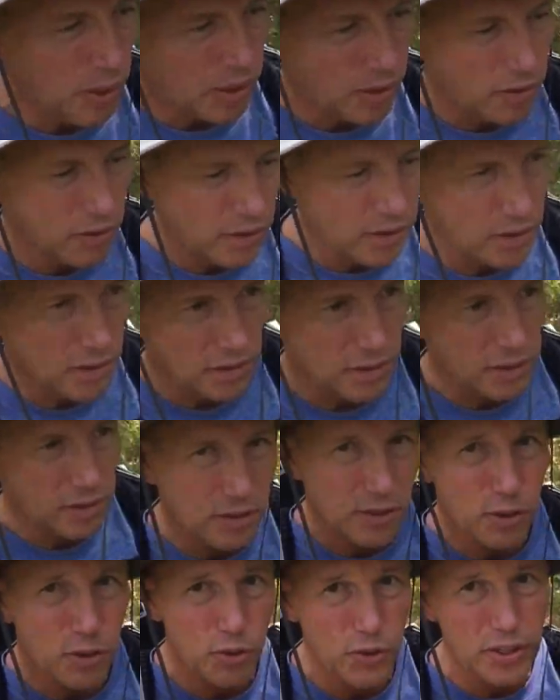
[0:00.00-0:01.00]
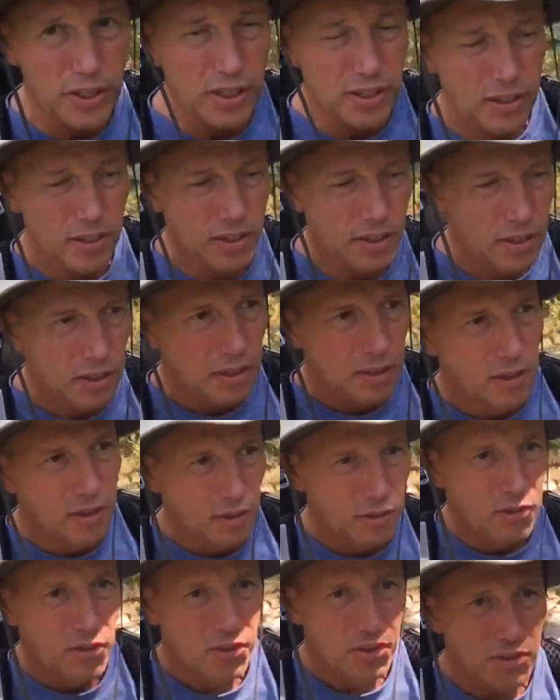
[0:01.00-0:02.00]
paralleling the green.
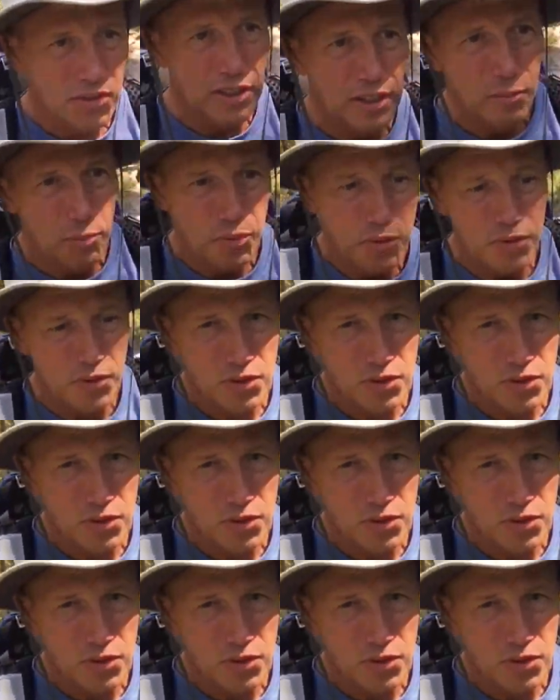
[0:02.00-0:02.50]
For example,